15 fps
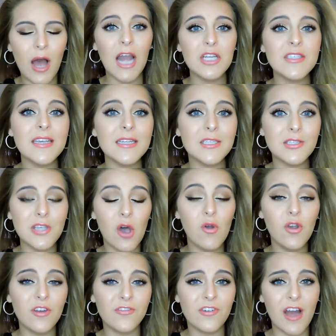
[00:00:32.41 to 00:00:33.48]
I just think it's so
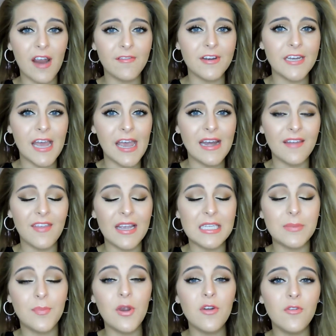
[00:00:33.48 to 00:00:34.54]
good for every day, and I think
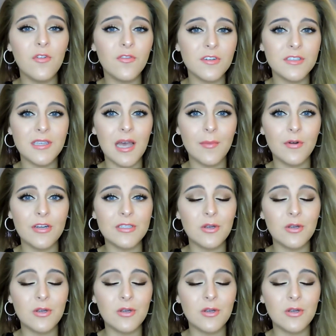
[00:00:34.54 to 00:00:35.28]
it's beautiful for summer.